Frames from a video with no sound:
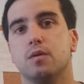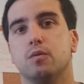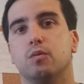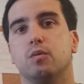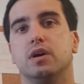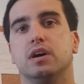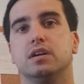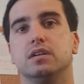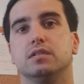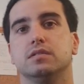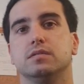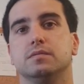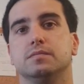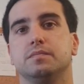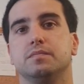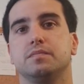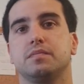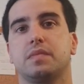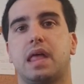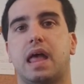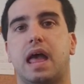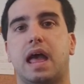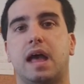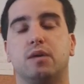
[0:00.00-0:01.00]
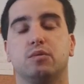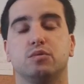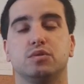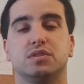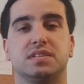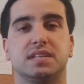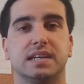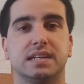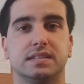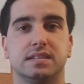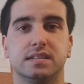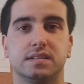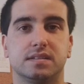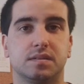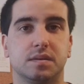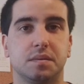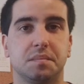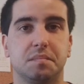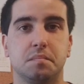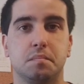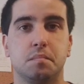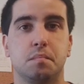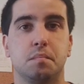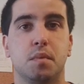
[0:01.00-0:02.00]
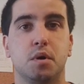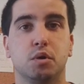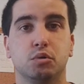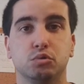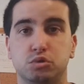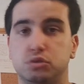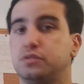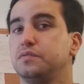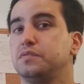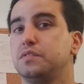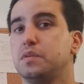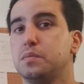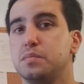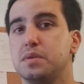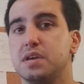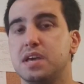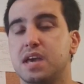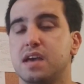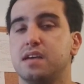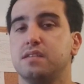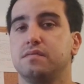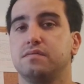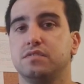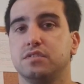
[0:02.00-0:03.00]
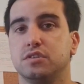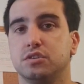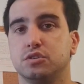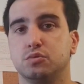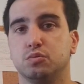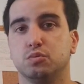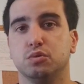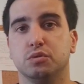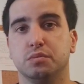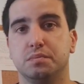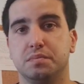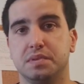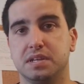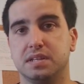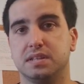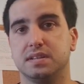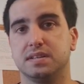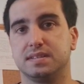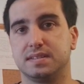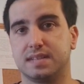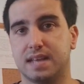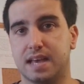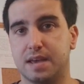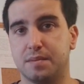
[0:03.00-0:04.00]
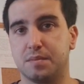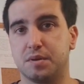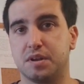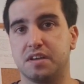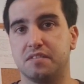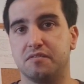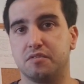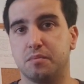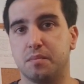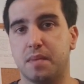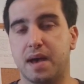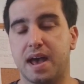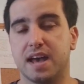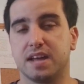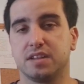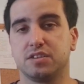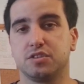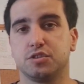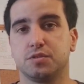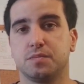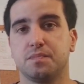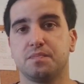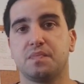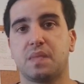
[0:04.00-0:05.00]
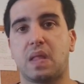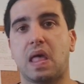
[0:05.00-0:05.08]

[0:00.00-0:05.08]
Well, I would say that most of the behaviors will be the same in every match.